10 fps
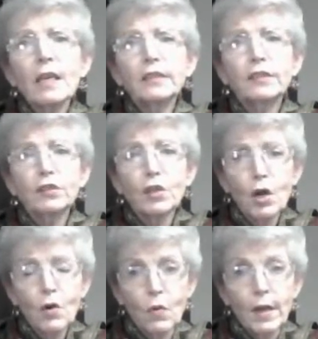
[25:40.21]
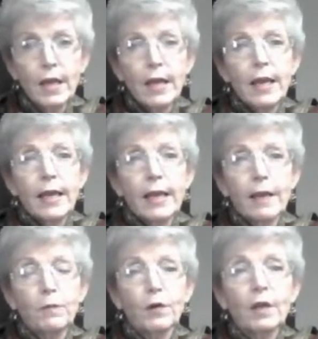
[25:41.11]
So
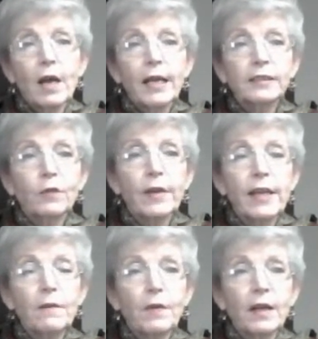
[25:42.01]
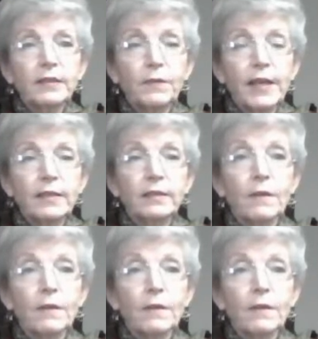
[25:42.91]
if we're not excreting phosphates,